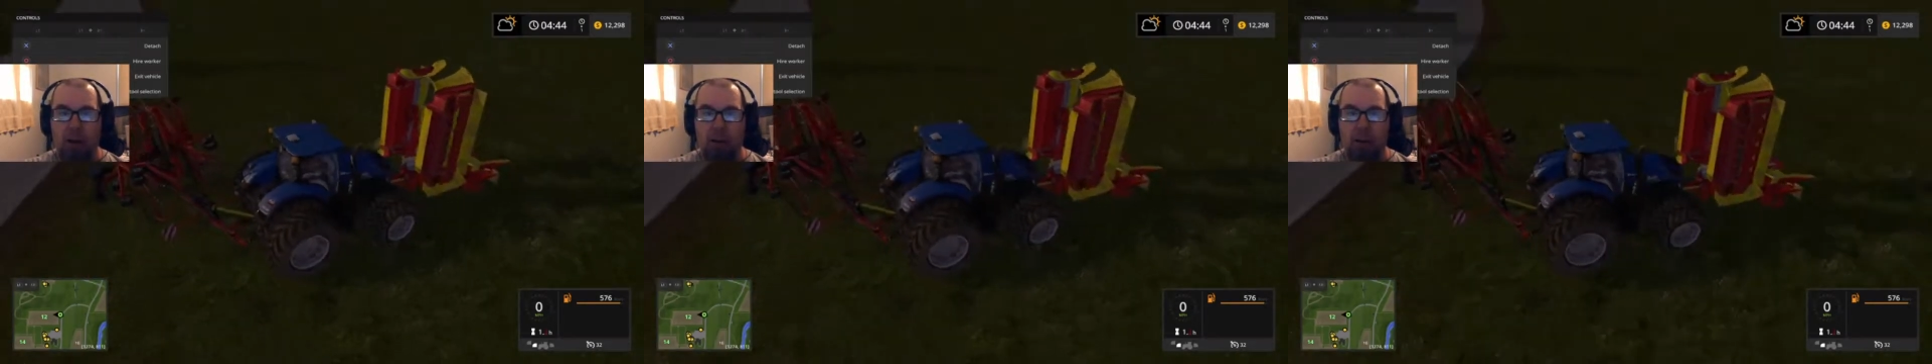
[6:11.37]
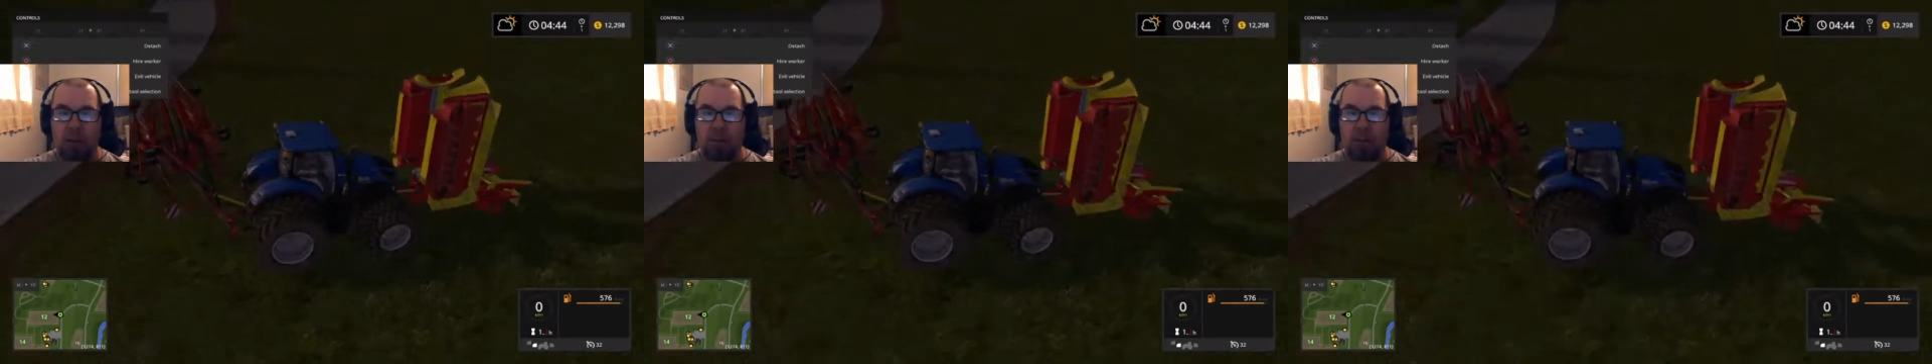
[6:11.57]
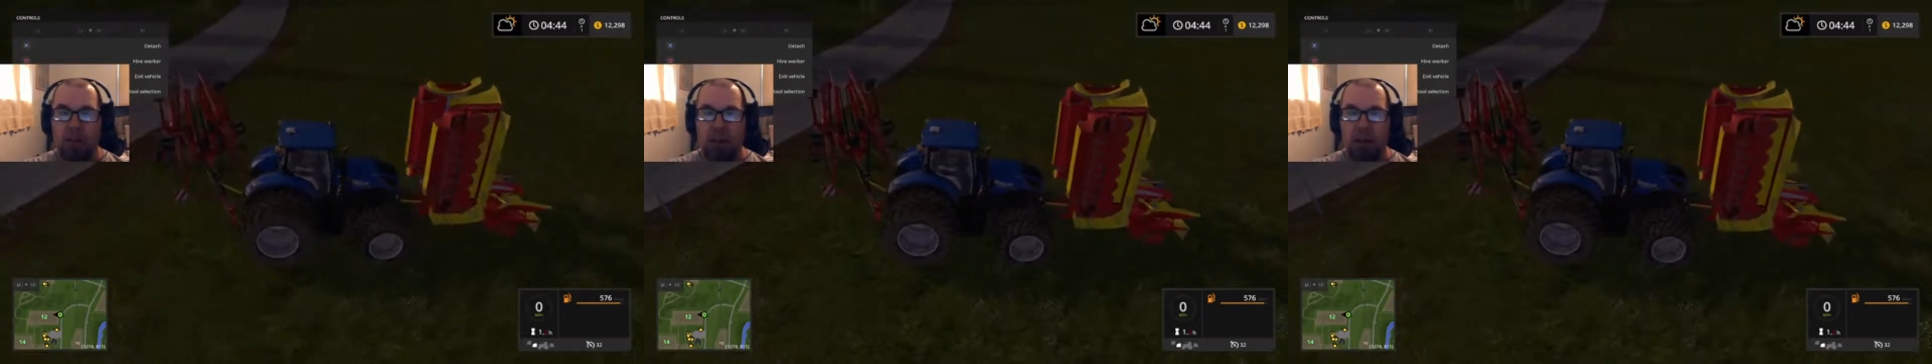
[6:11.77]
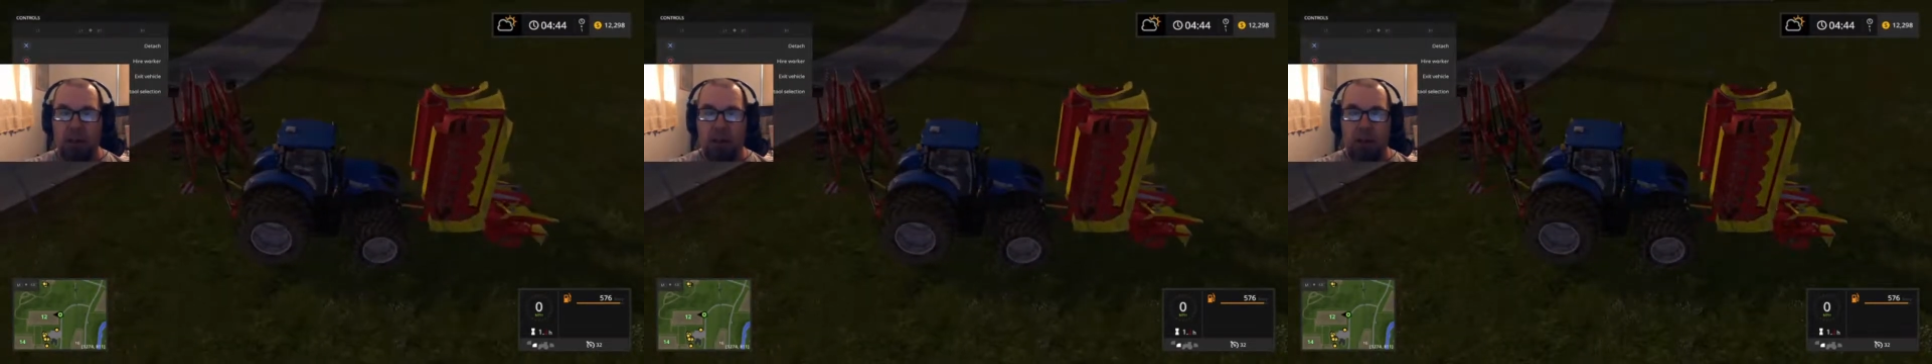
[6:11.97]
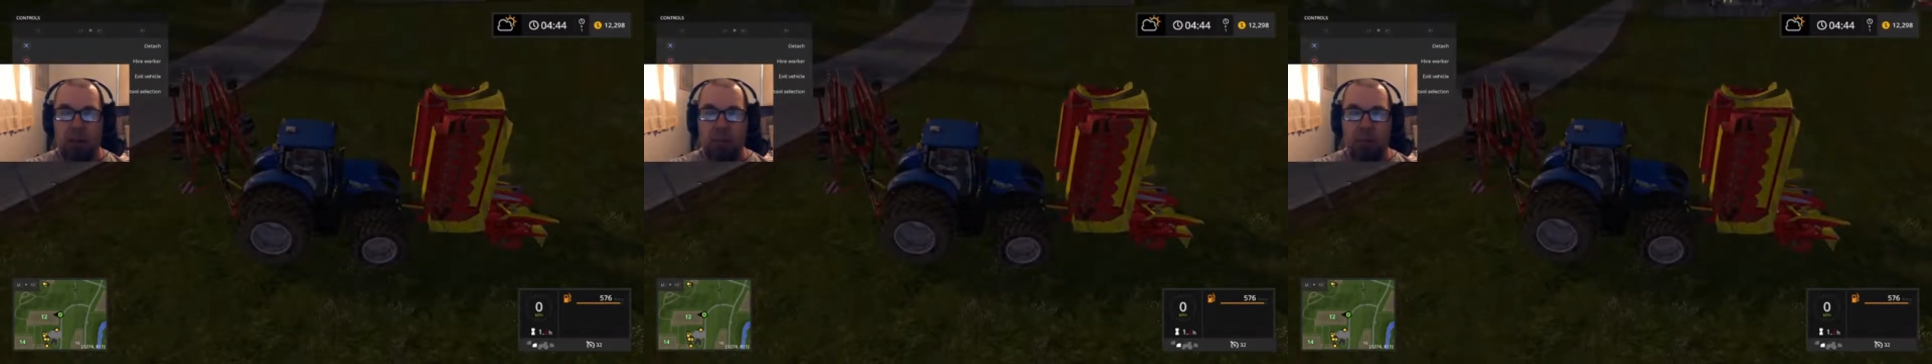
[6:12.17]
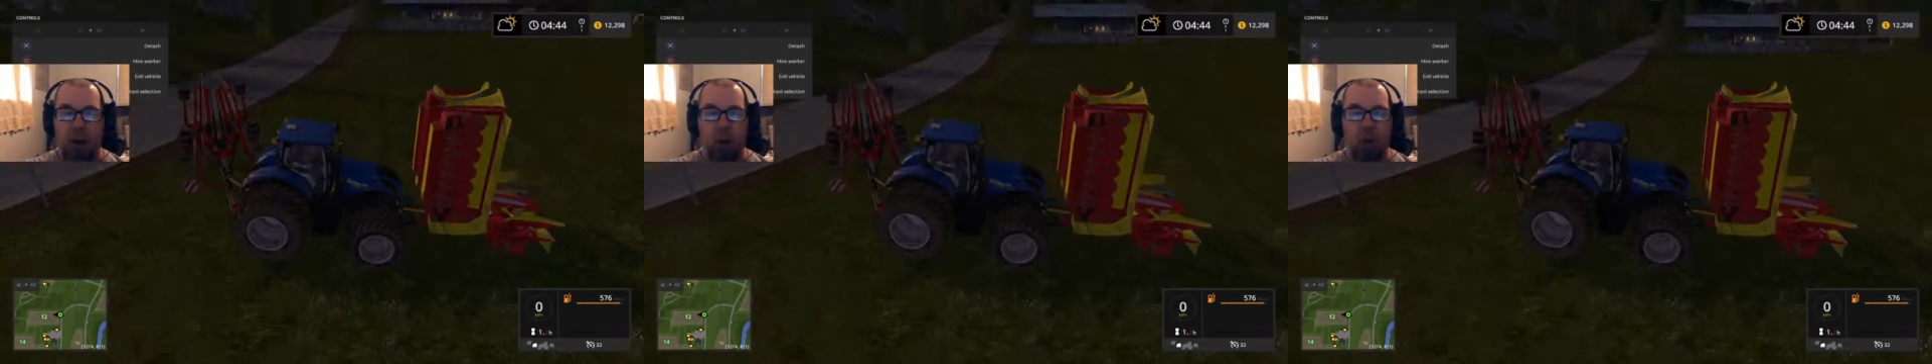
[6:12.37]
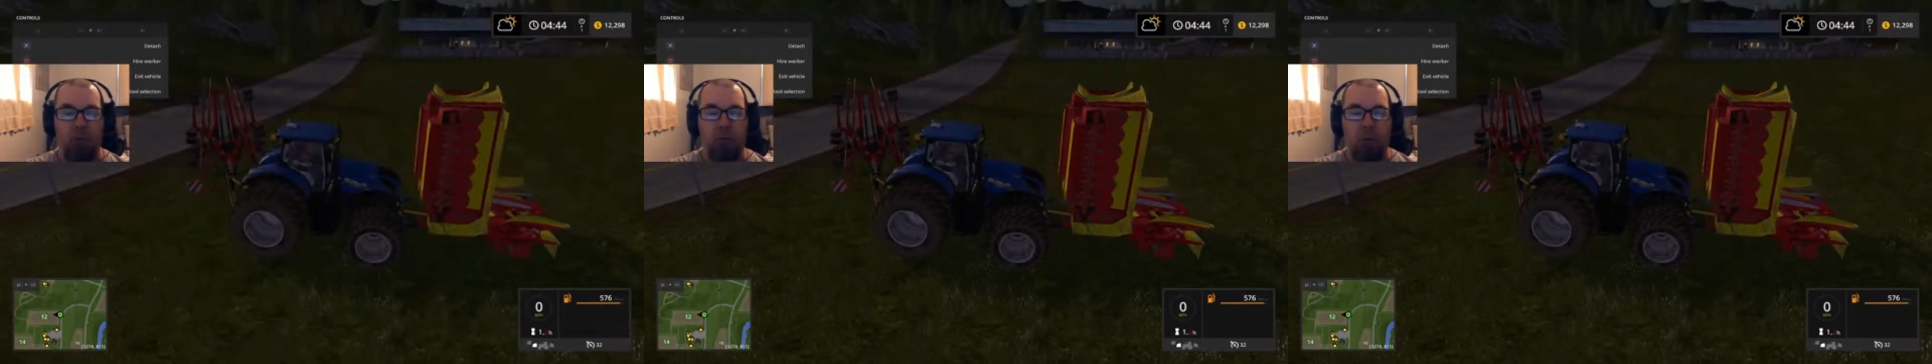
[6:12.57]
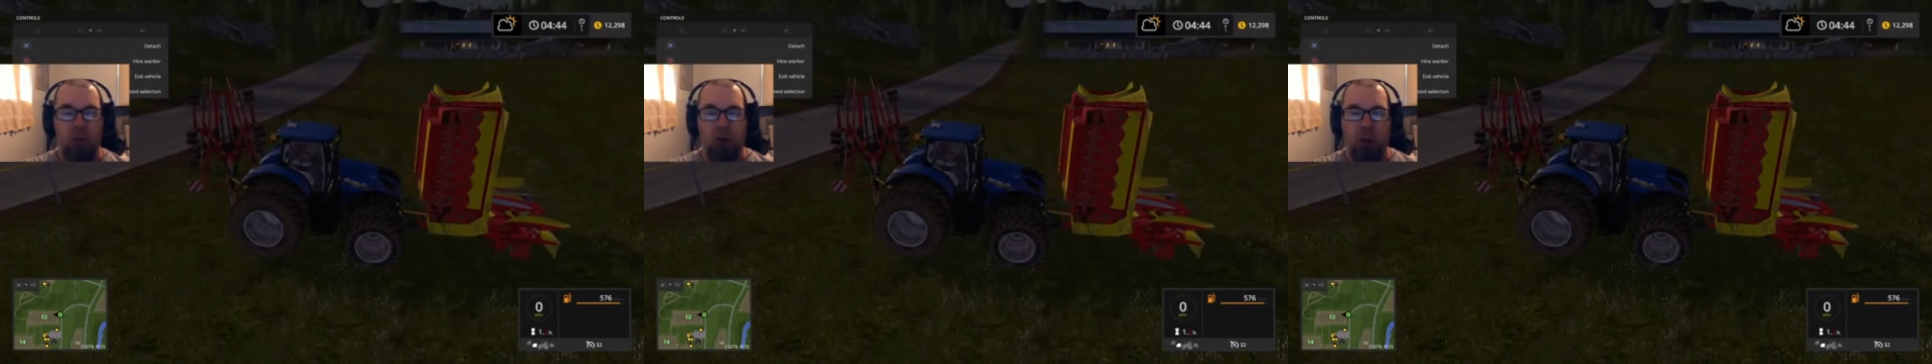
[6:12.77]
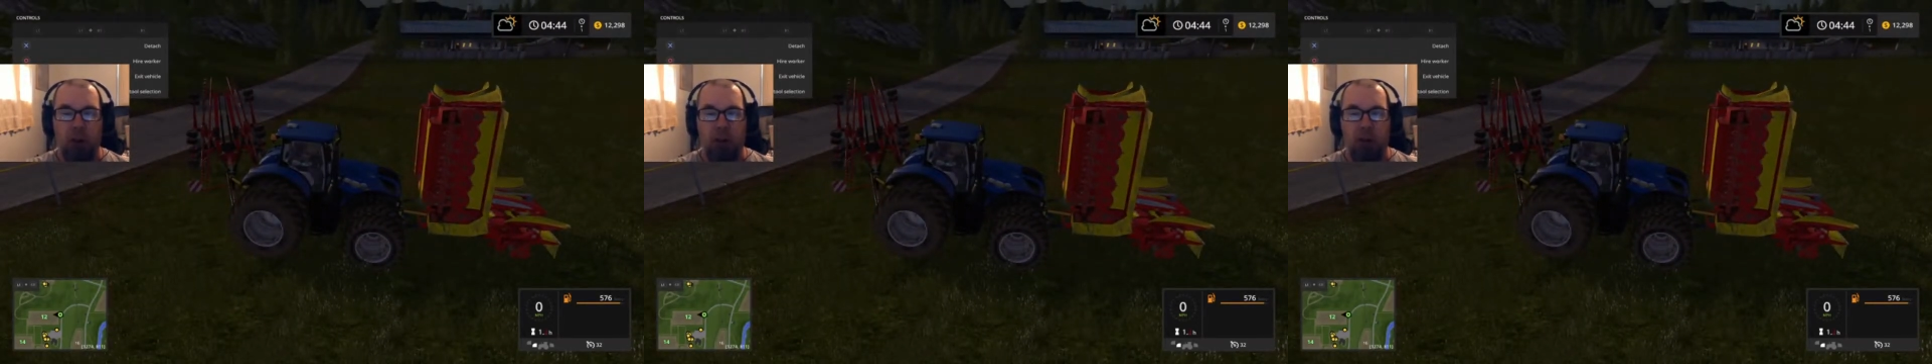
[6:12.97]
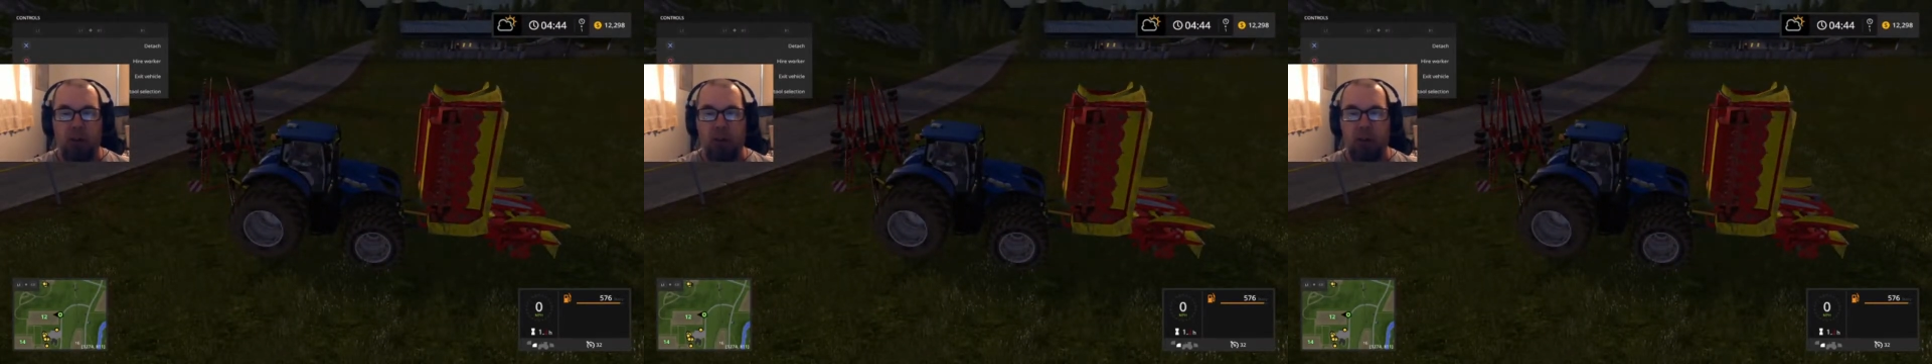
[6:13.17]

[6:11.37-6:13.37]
This is a nice powerful tractor.